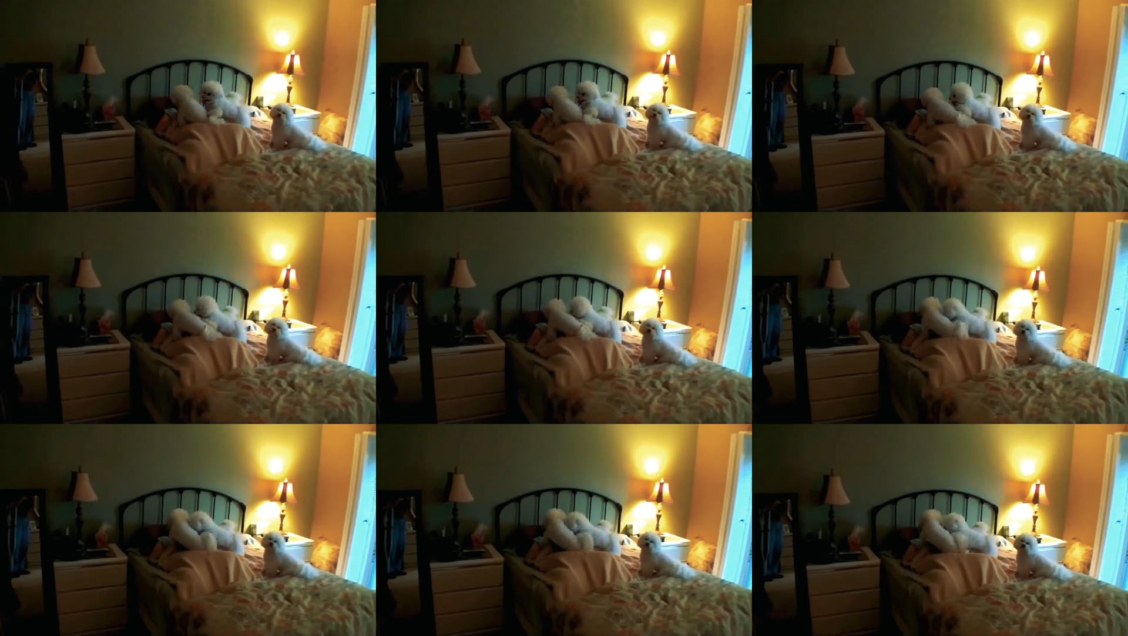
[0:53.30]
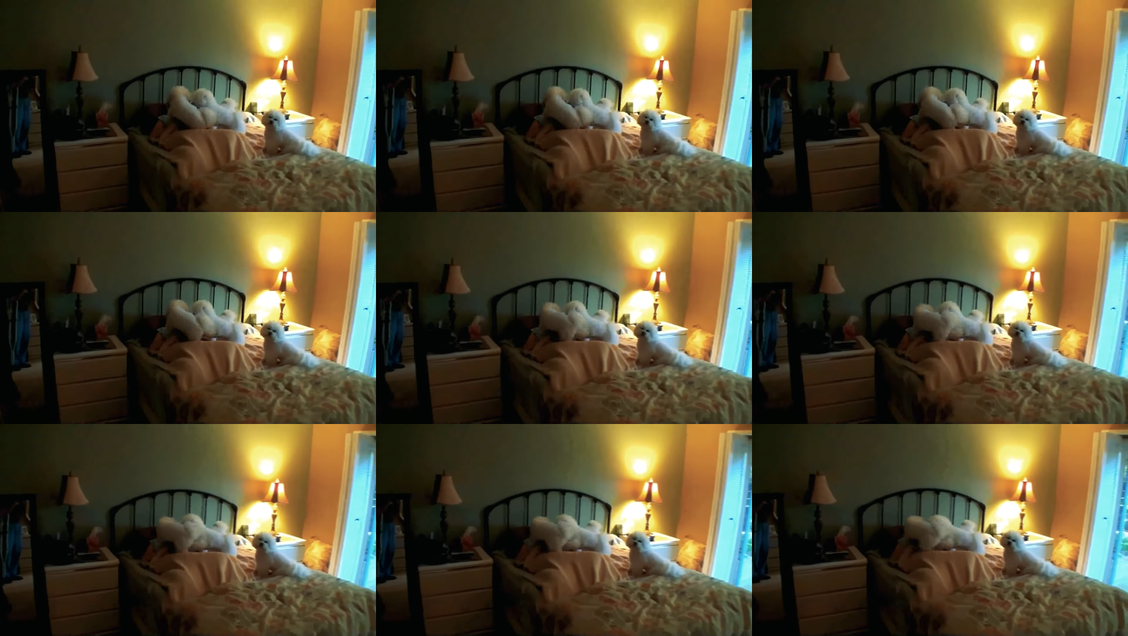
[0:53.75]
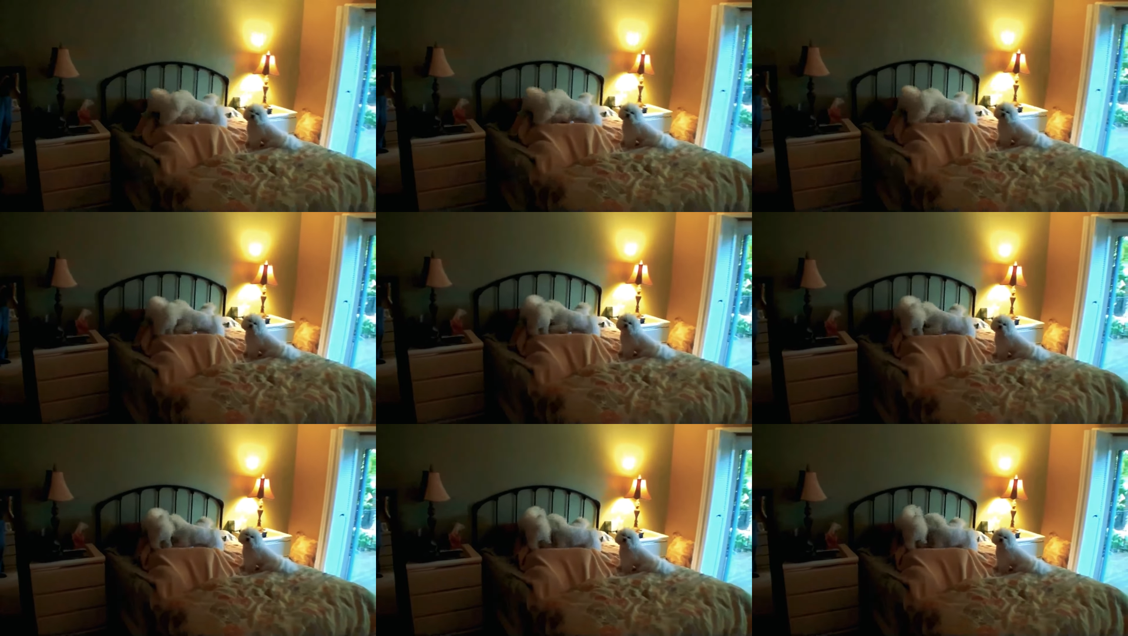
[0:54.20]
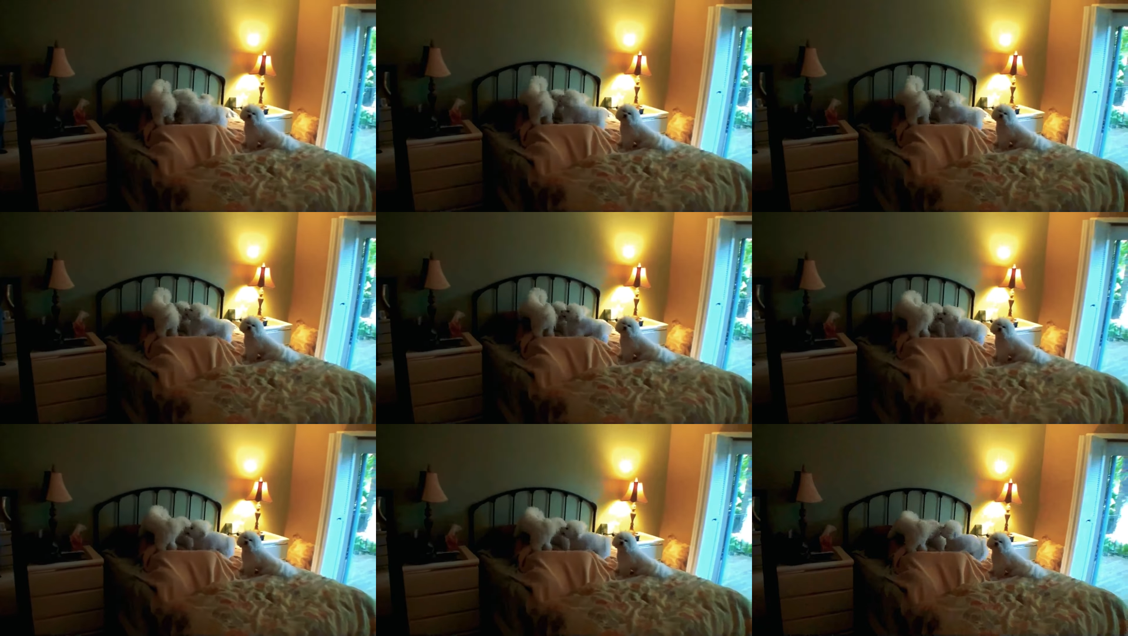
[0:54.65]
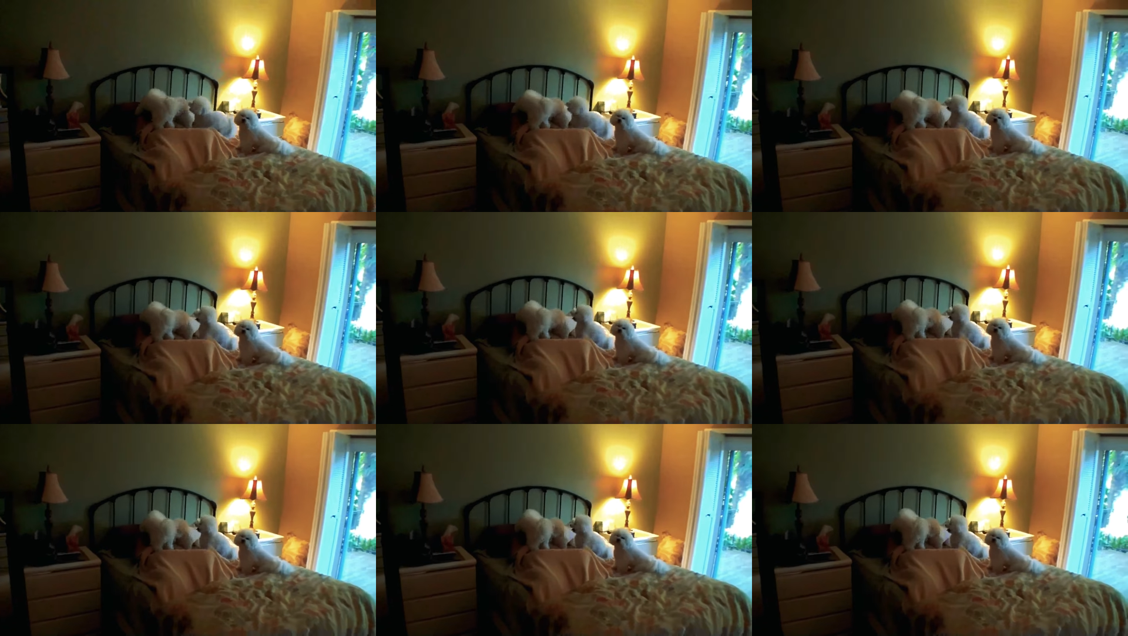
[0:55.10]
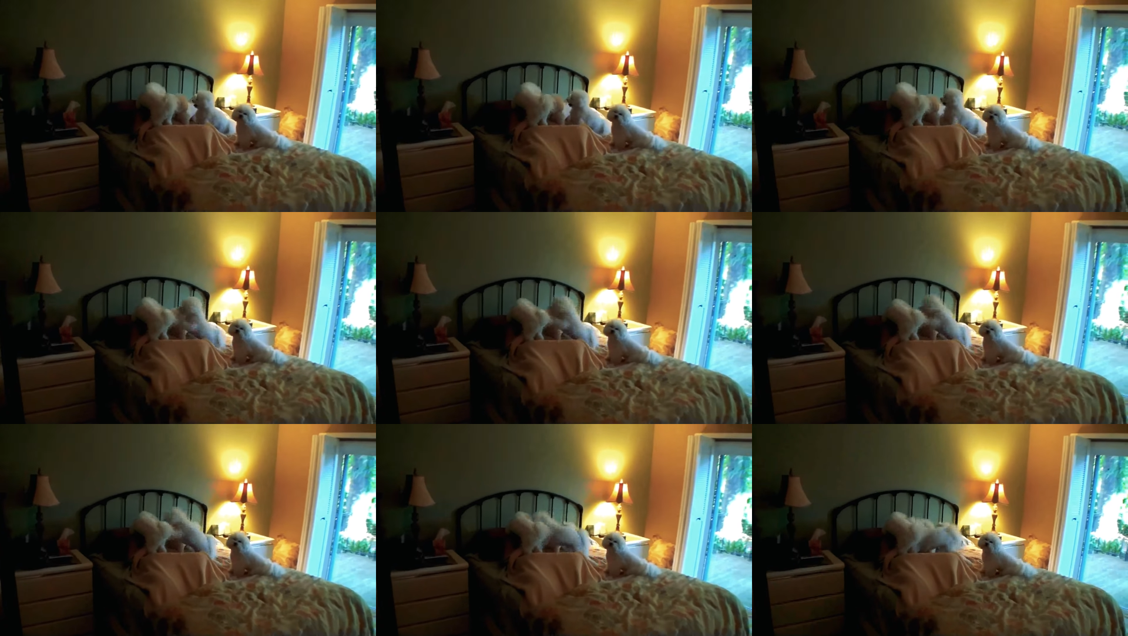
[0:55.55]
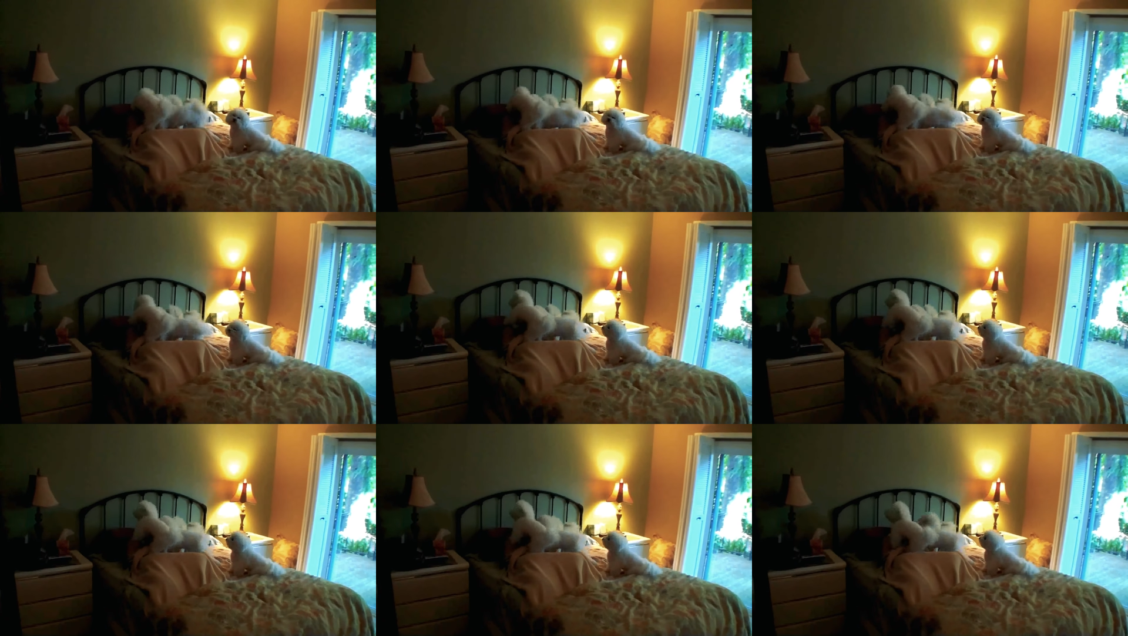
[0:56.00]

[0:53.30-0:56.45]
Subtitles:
[unreadable: no face in view]